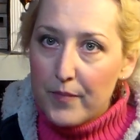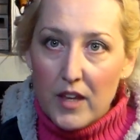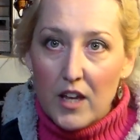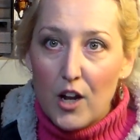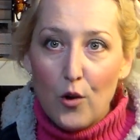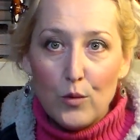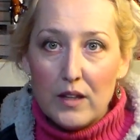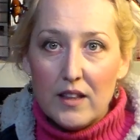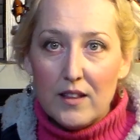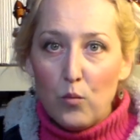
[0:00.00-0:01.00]
You know,
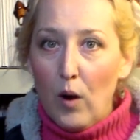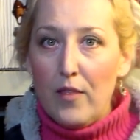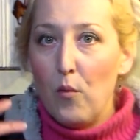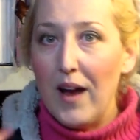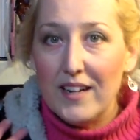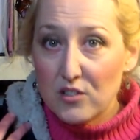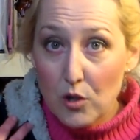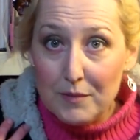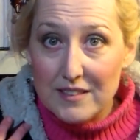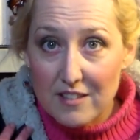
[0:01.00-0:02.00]
what the way I
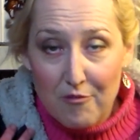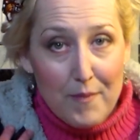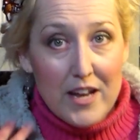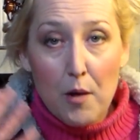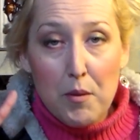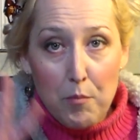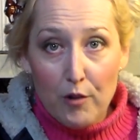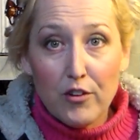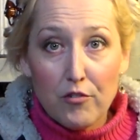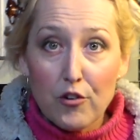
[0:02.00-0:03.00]
store my stuff may not be
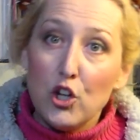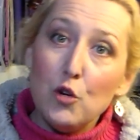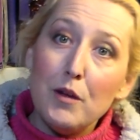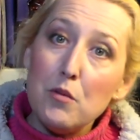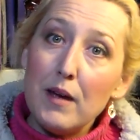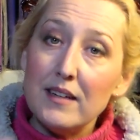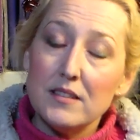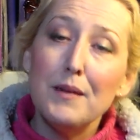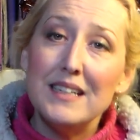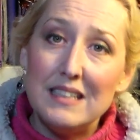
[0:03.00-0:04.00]
perfect for you, but you might get
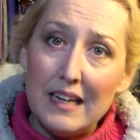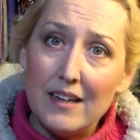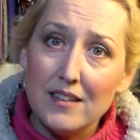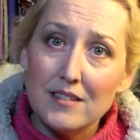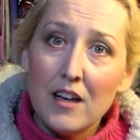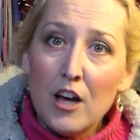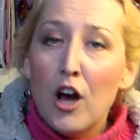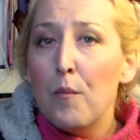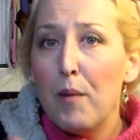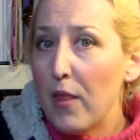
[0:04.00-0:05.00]
some ideas.
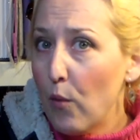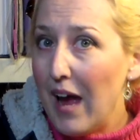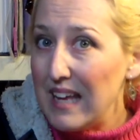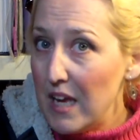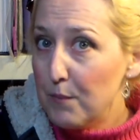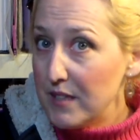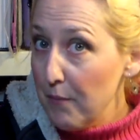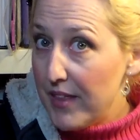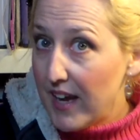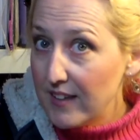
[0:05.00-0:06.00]
By the way, I keep
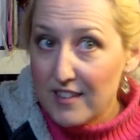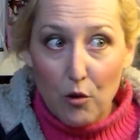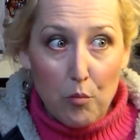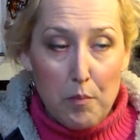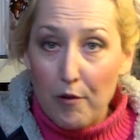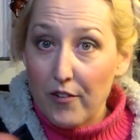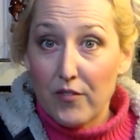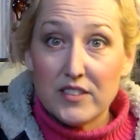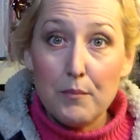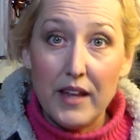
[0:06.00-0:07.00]
some things that would be
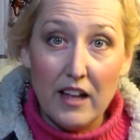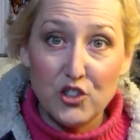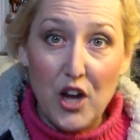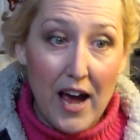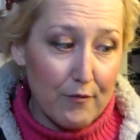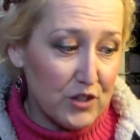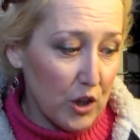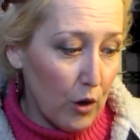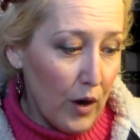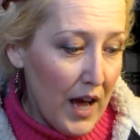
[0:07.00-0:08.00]
perfect for something else you have.
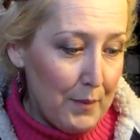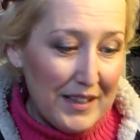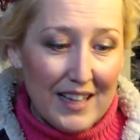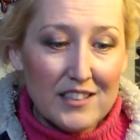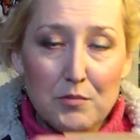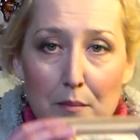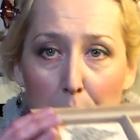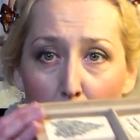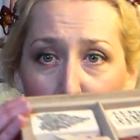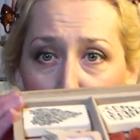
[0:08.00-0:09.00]
So, I mean, like this might
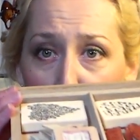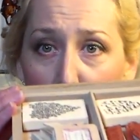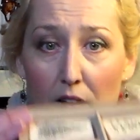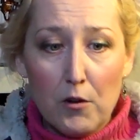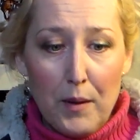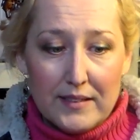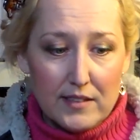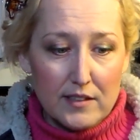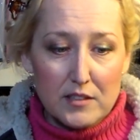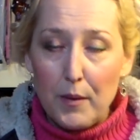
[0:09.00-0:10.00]
be perfect for your colored
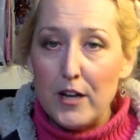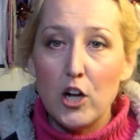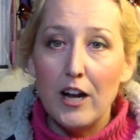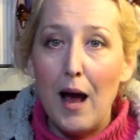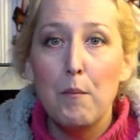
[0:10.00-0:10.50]
pencils, depending on